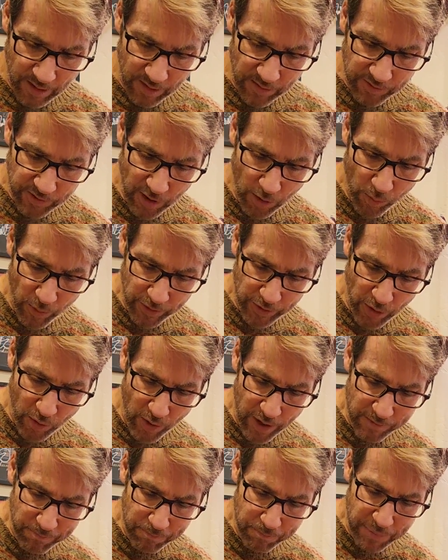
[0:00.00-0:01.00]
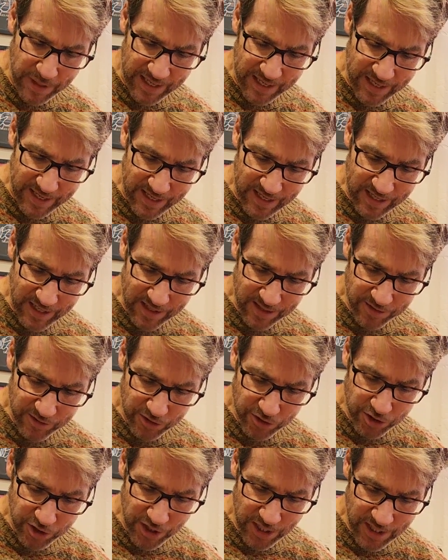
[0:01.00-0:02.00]
So we're going B,
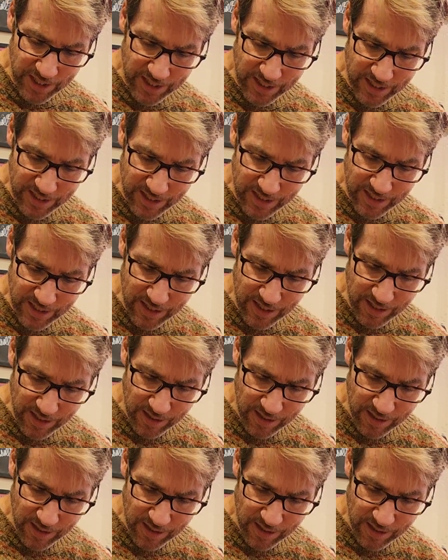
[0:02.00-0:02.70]
G,